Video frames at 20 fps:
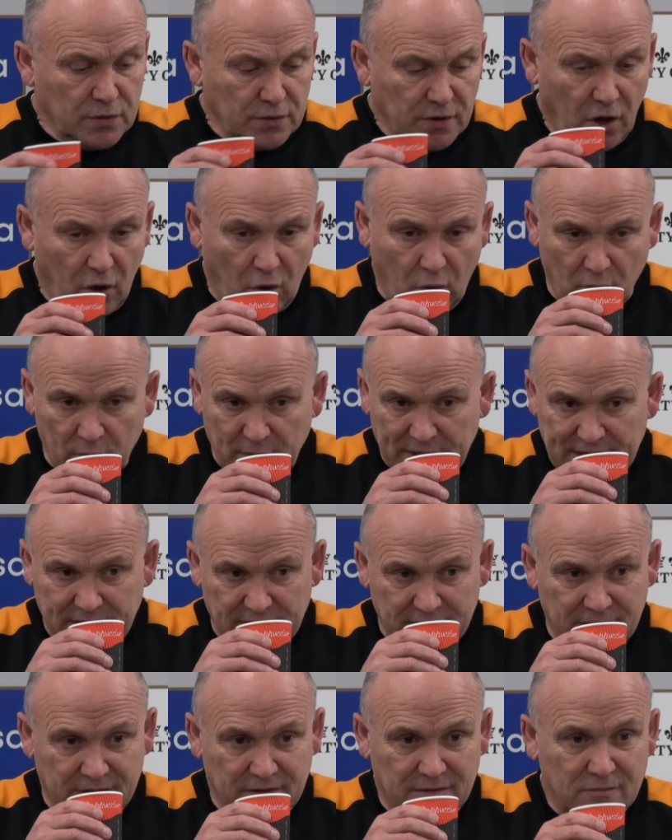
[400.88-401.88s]
No, we
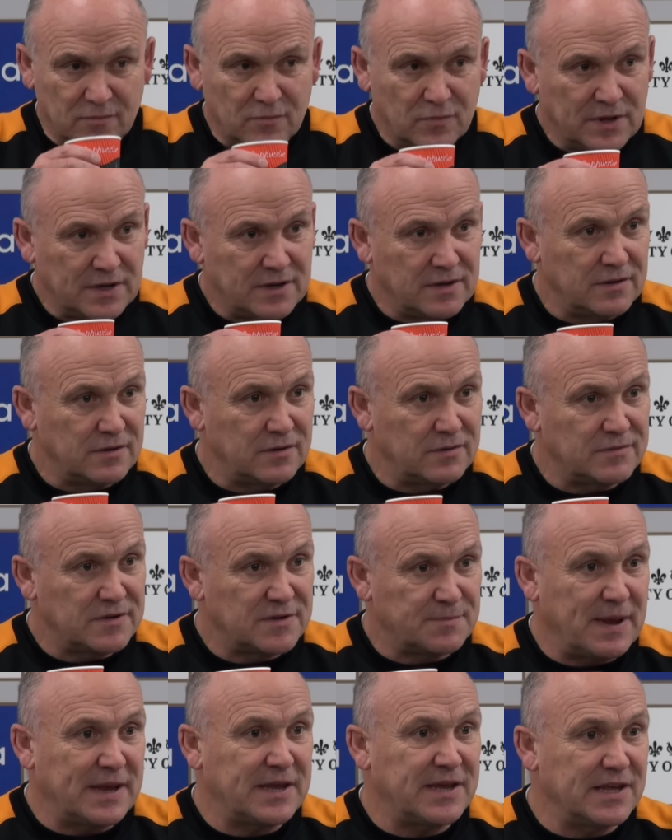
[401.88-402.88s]
can
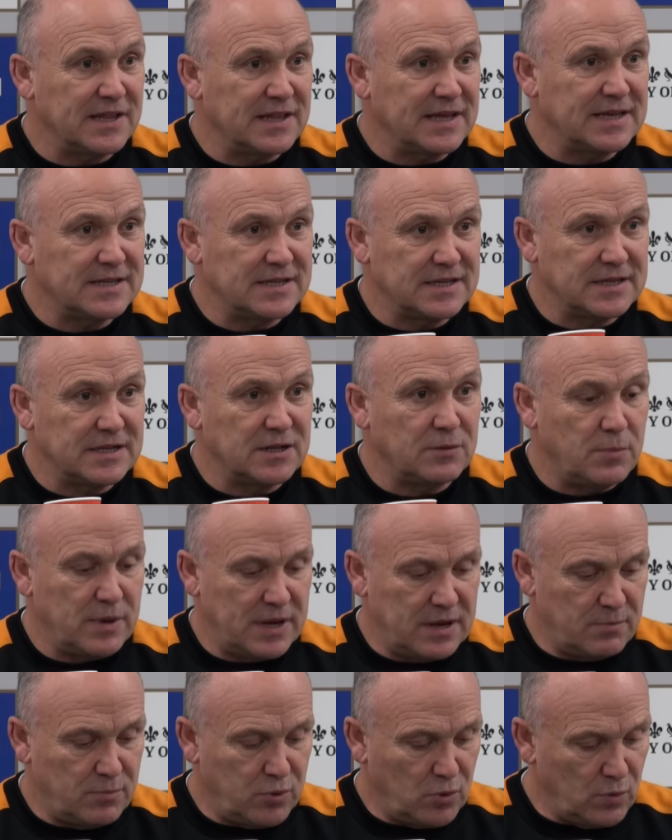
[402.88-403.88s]
speculate a little bit,